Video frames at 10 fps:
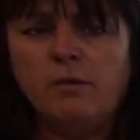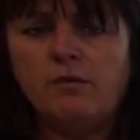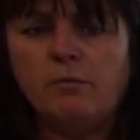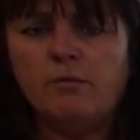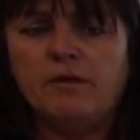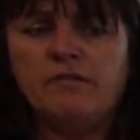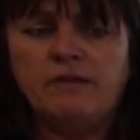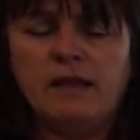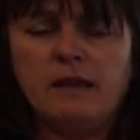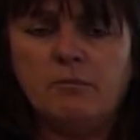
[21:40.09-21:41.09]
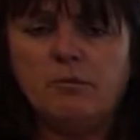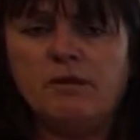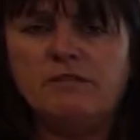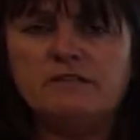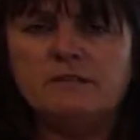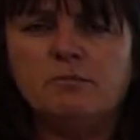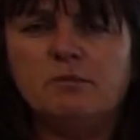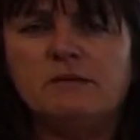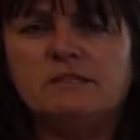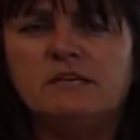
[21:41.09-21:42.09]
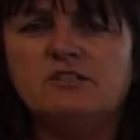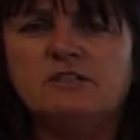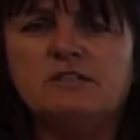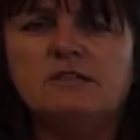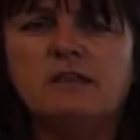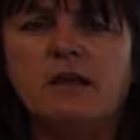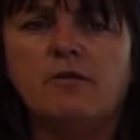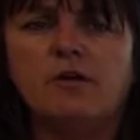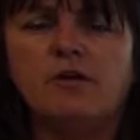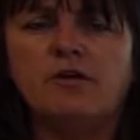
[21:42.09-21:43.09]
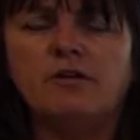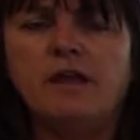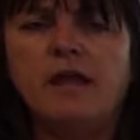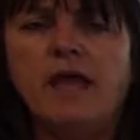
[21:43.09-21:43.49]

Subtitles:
were the any previous implementations that occurred